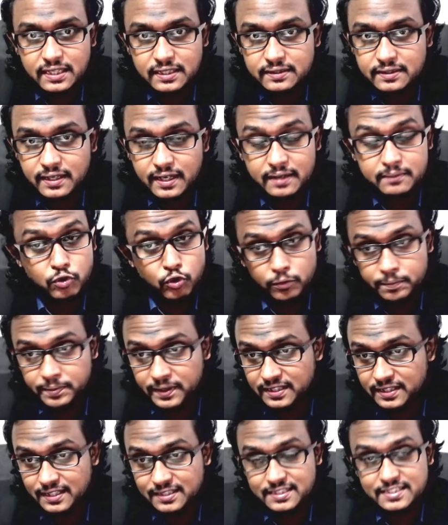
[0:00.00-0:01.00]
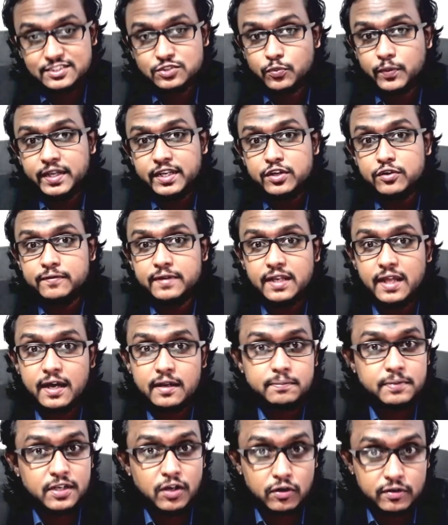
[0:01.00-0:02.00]
And I'm hoping that this video will help a
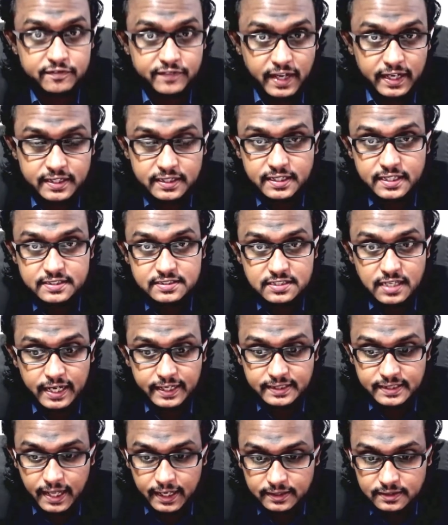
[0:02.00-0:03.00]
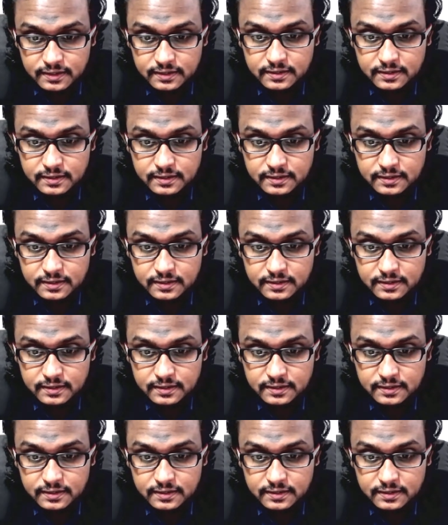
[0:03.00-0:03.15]
lot of candidates like that.